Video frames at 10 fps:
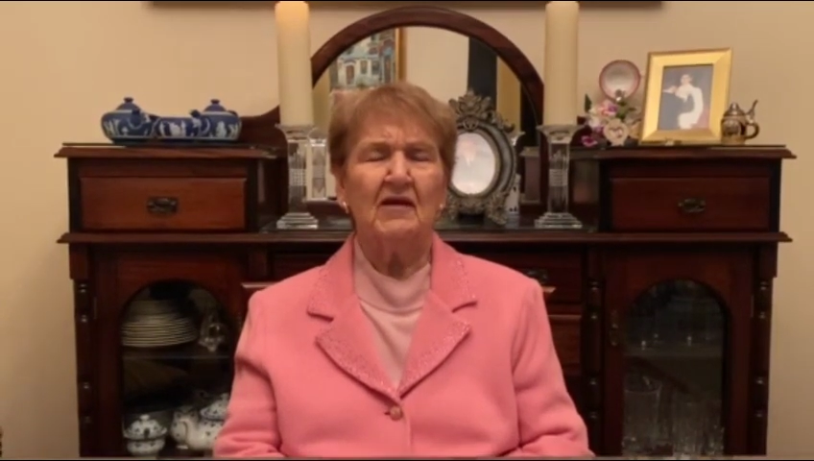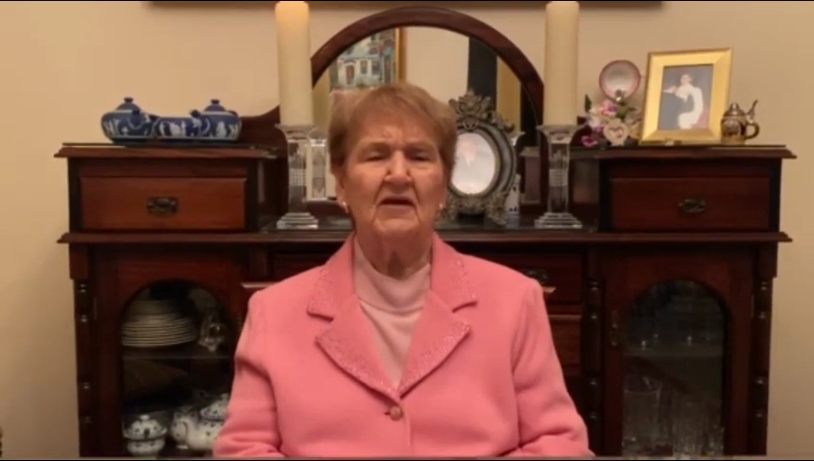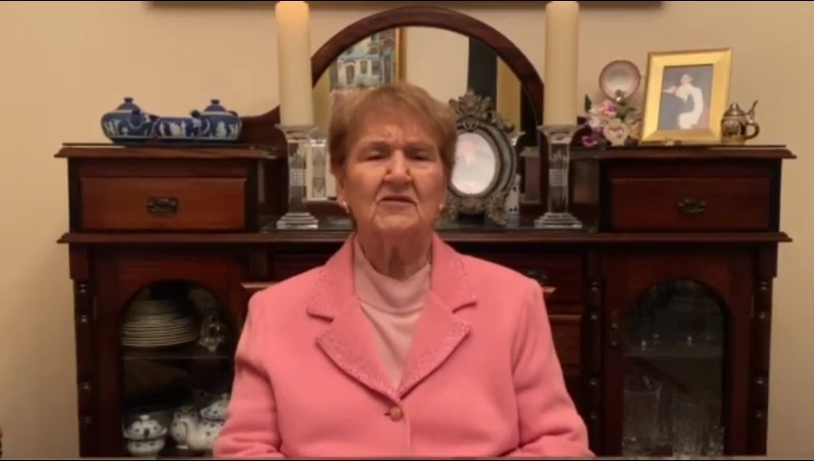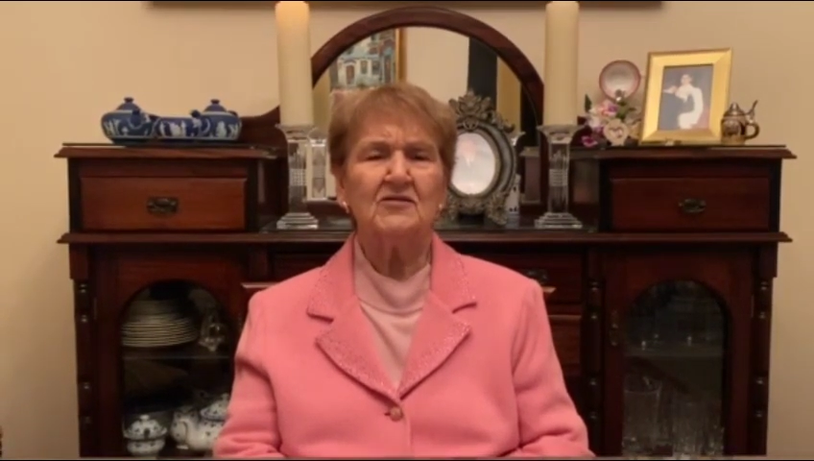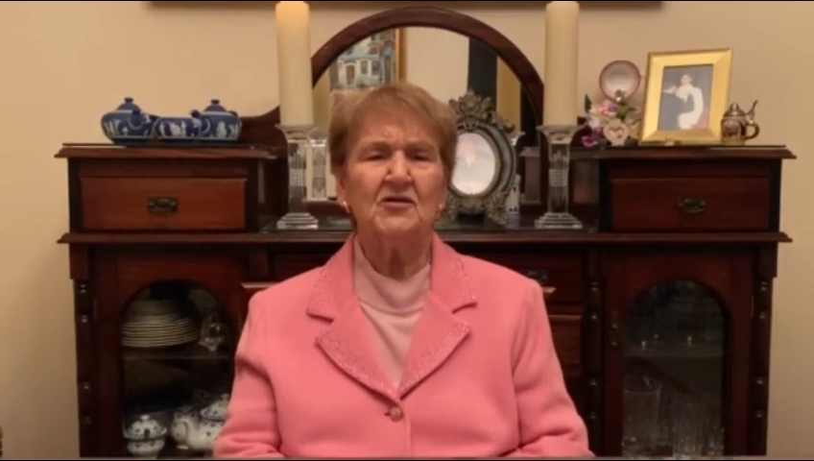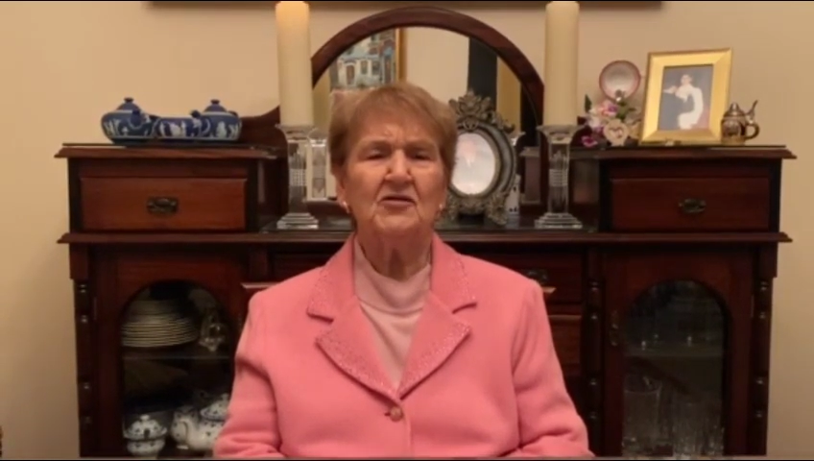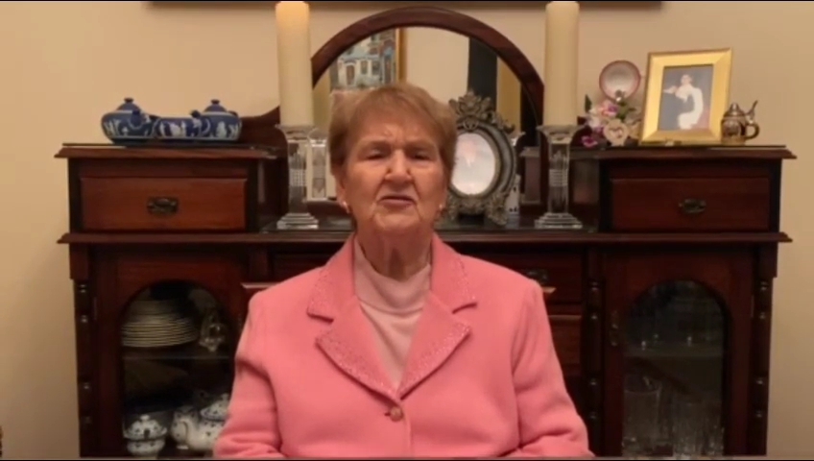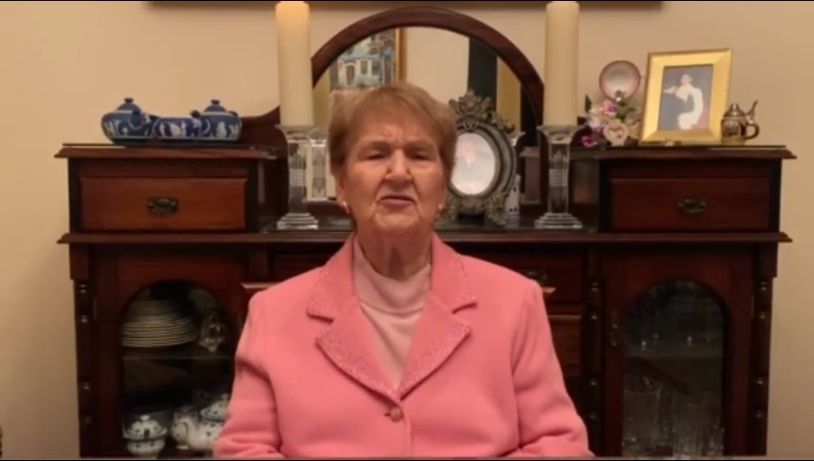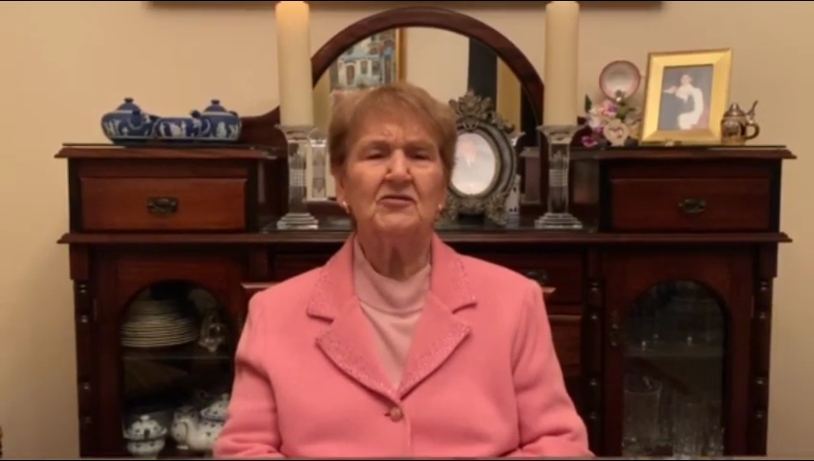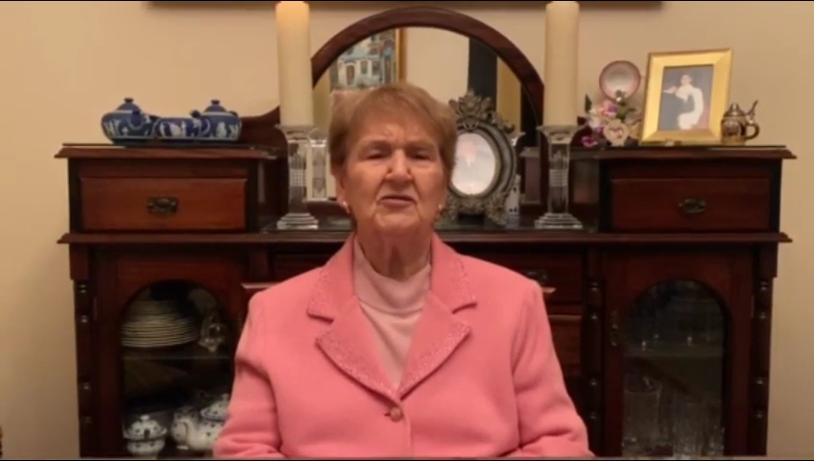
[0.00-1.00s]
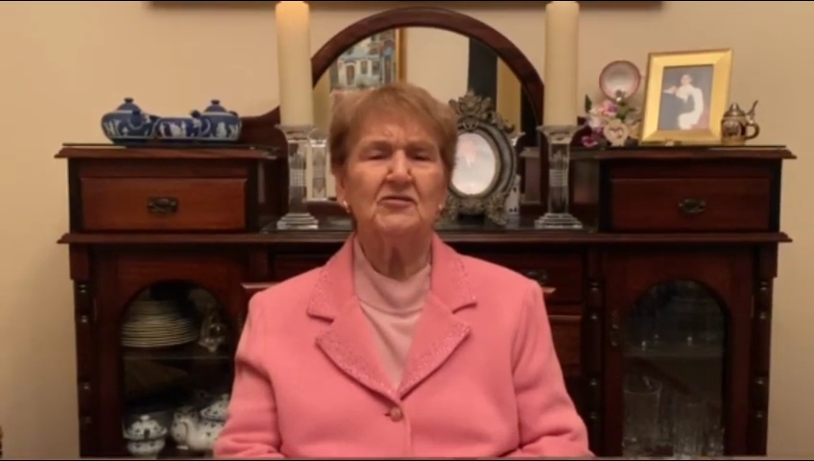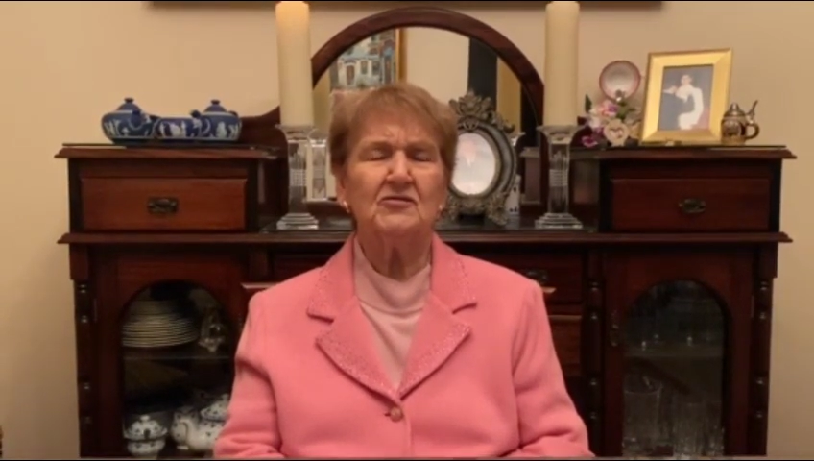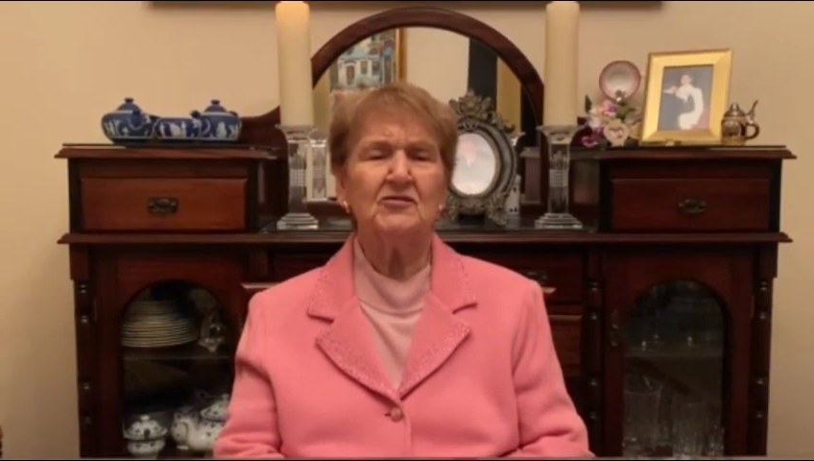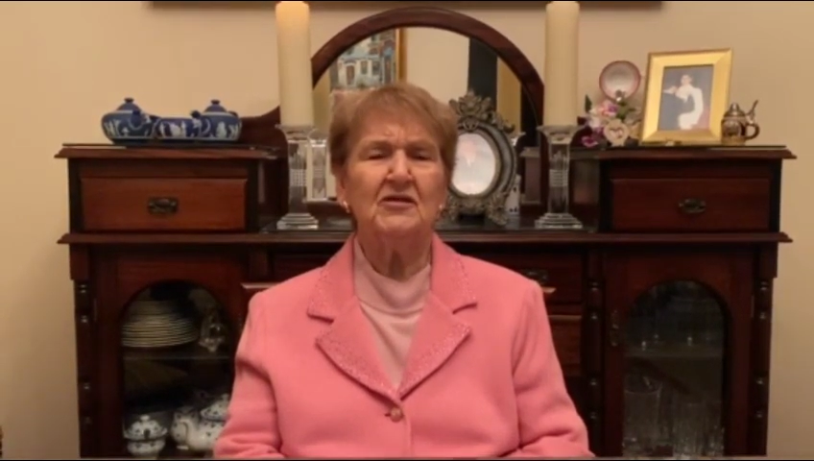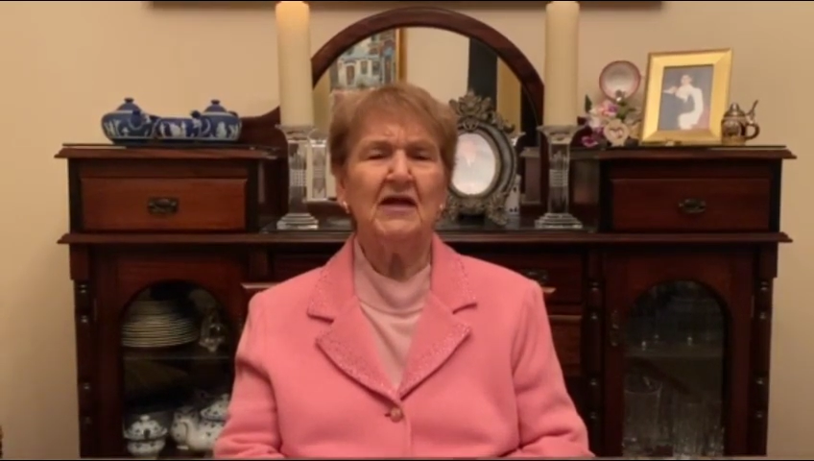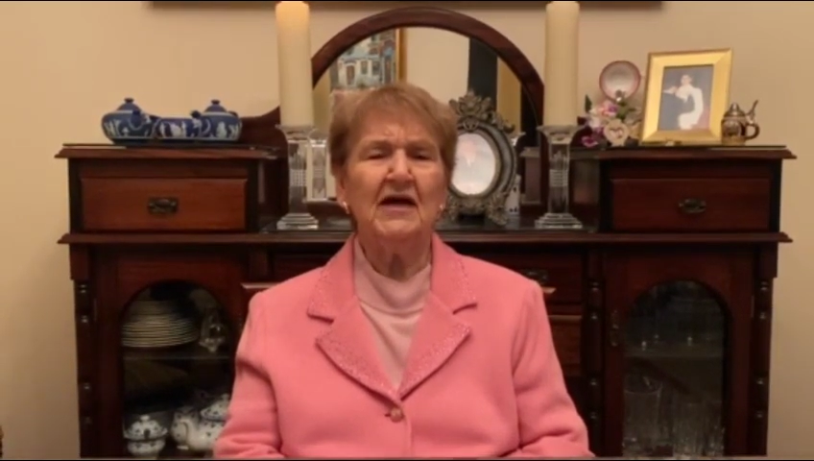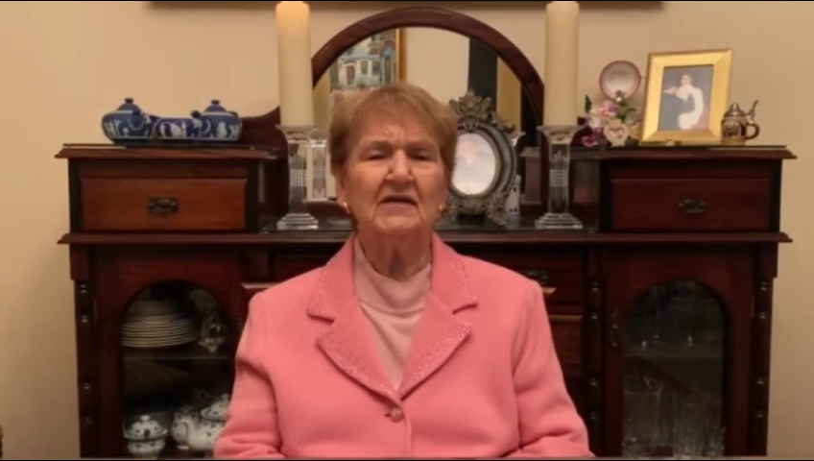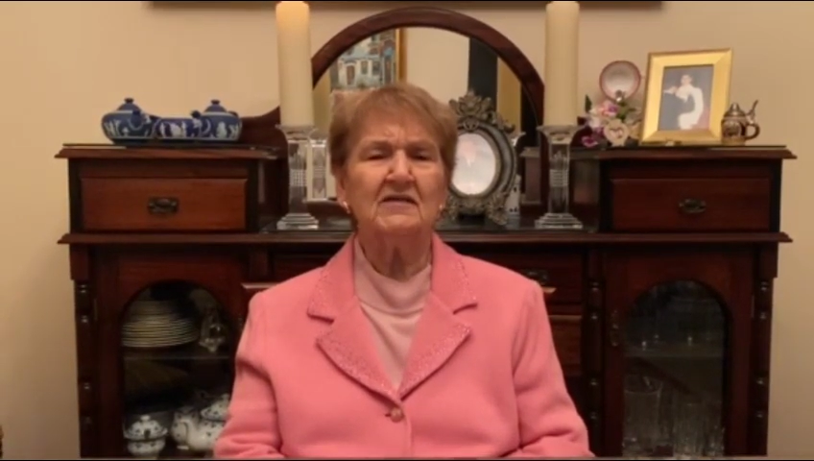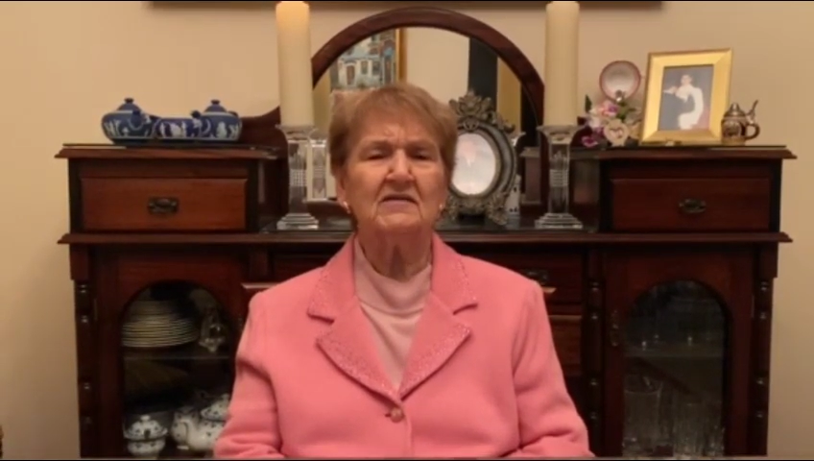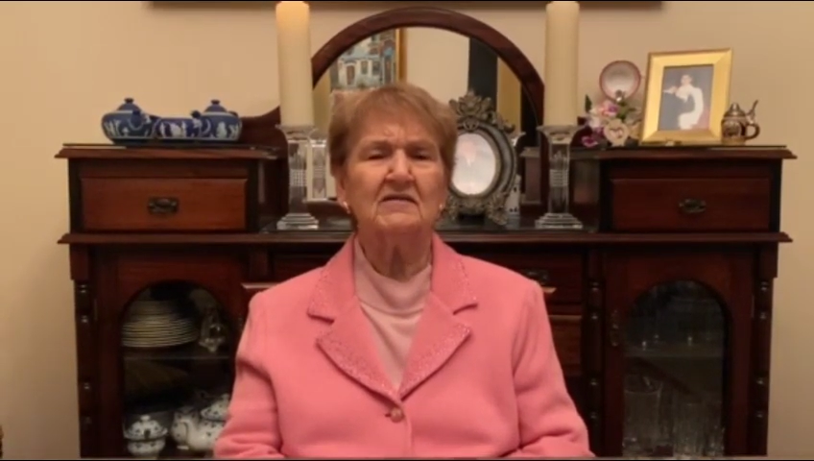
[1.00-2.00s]
And so
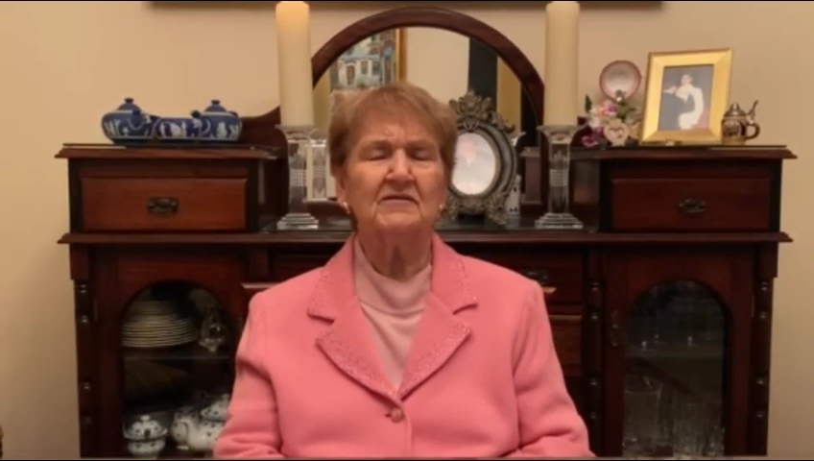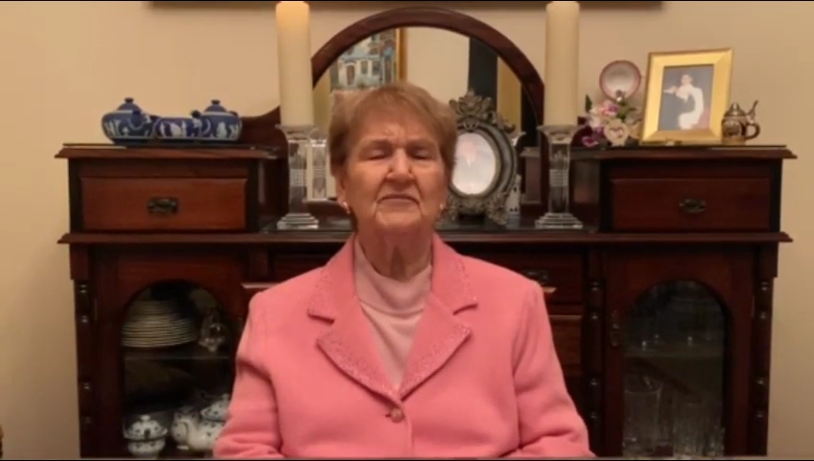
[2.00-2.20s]
tonight,